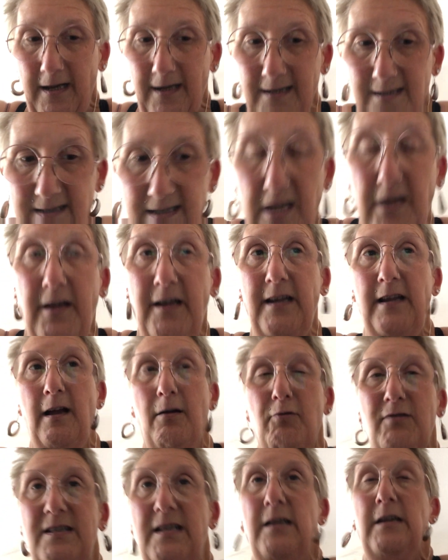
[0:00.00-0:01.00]
certainly
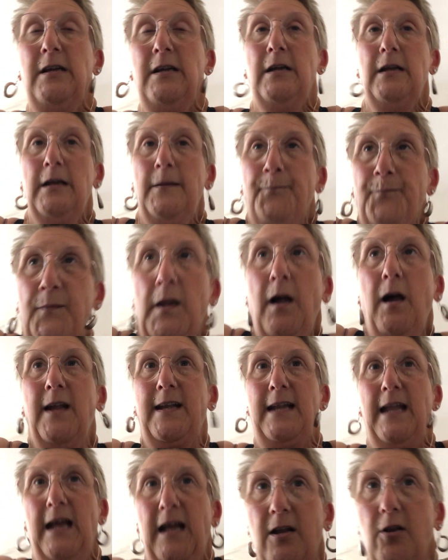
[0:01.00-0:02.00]
I'd
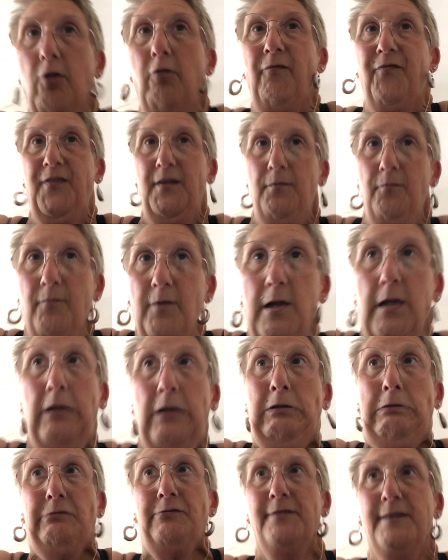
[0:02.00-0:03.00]
let a lot of them
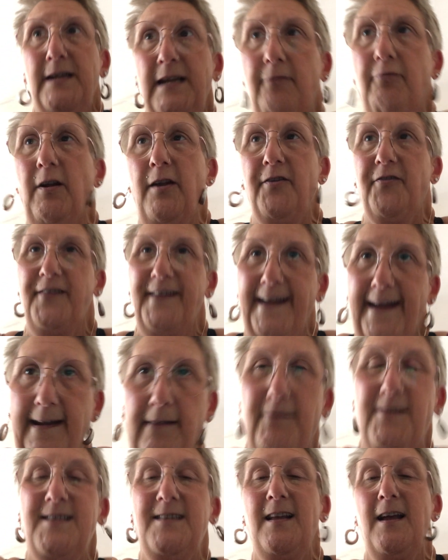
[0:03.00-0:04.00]
really run
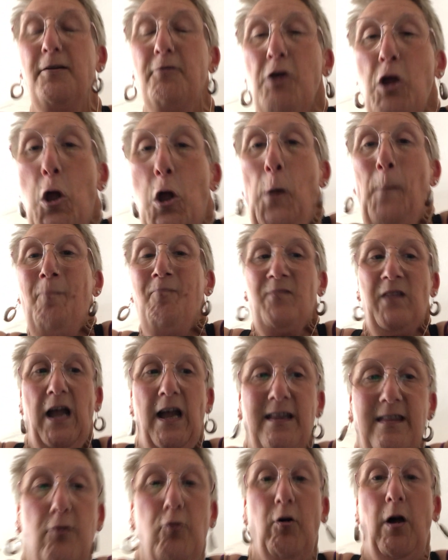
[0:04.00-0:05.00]
down. So
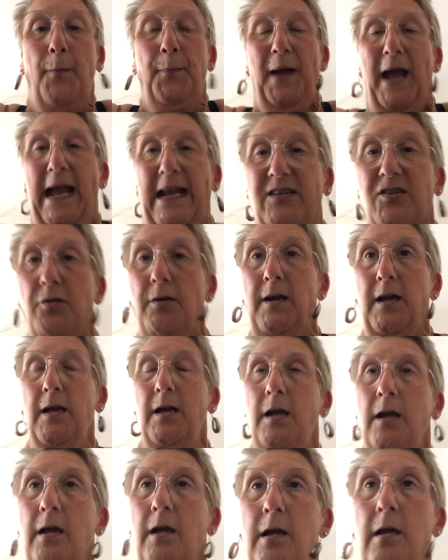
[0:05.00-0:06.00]
I thought I'd better do a,
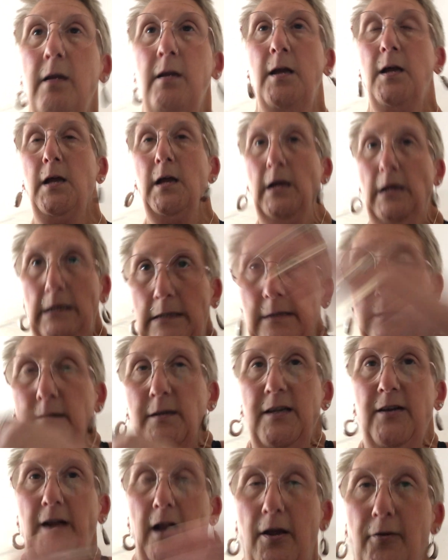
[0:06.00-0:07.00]

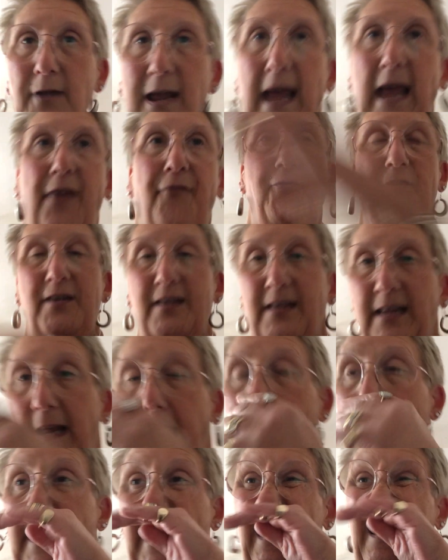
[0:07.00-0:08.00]
you know, get
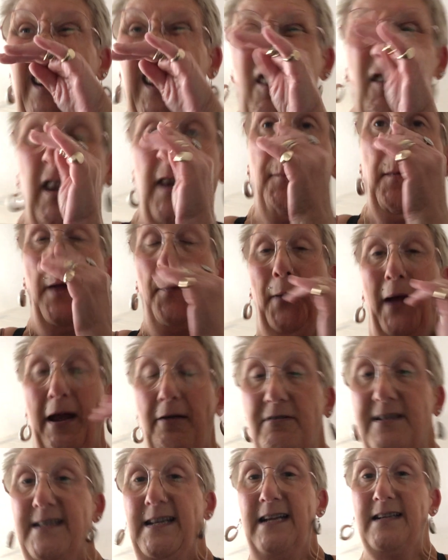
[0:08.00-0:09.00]
everything, including my
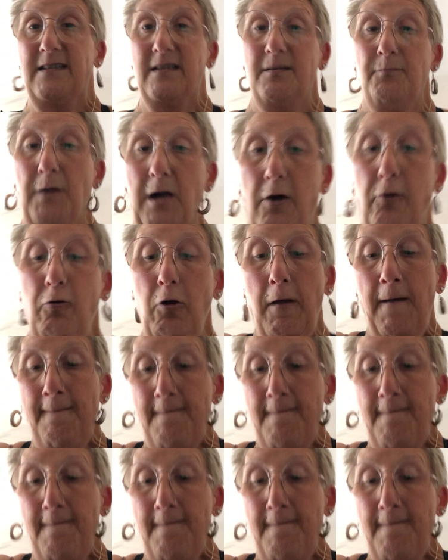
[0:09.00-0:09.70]
paracetamol